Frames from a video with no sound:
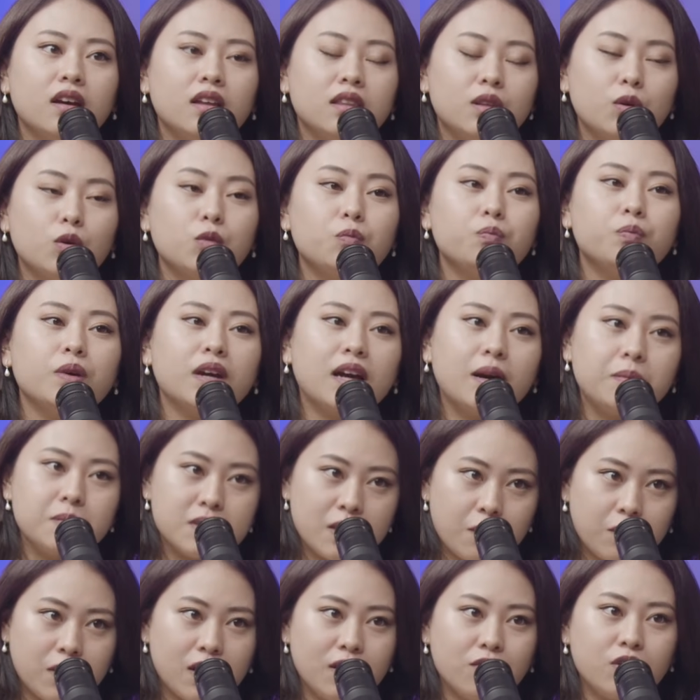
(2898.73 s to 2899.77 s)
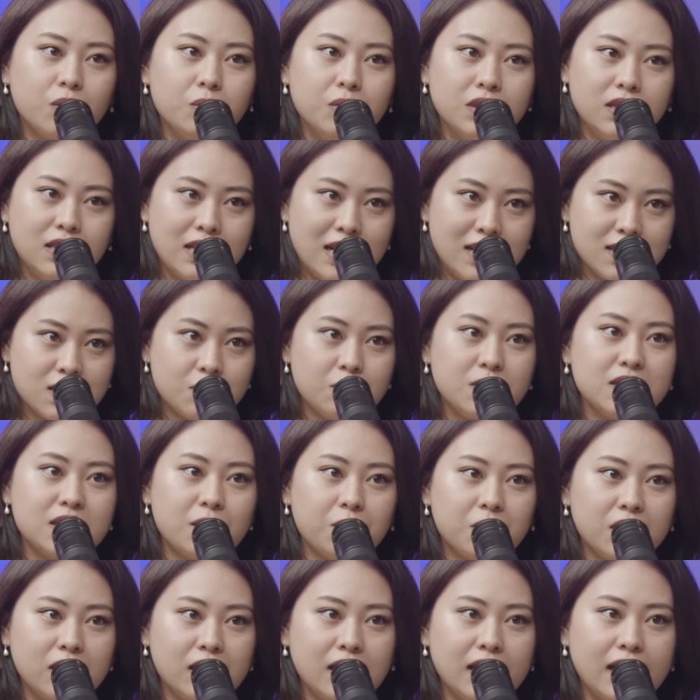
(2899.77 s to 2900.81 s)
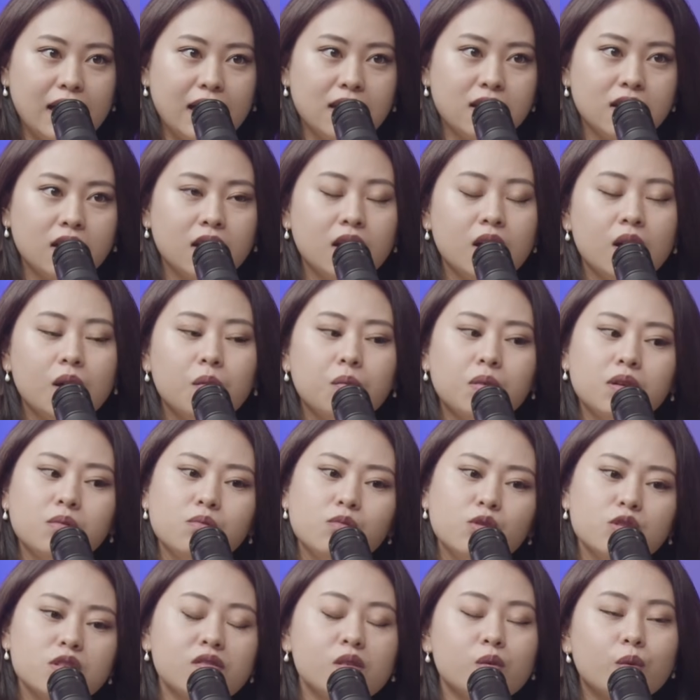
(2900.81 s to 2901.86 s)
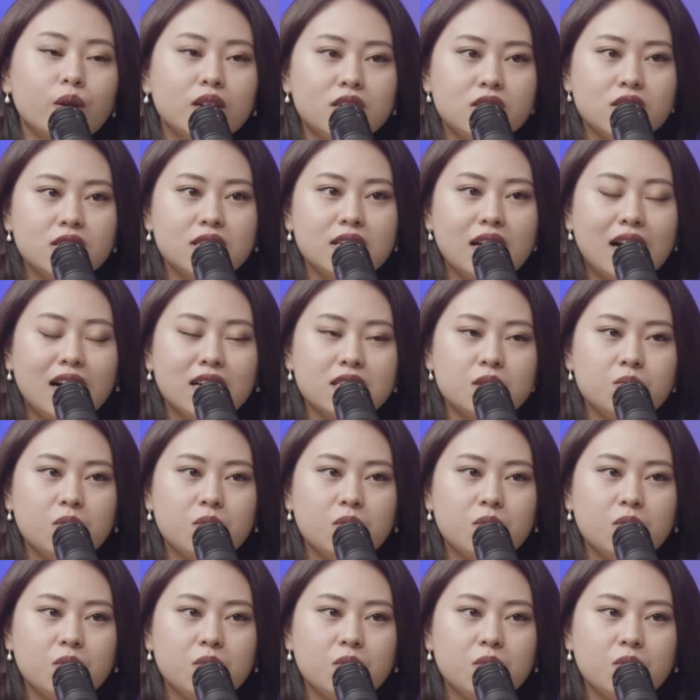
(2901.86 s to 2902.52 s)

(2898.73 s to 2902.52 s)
they would pick up something from it and ask me something again. But most of the questions they asked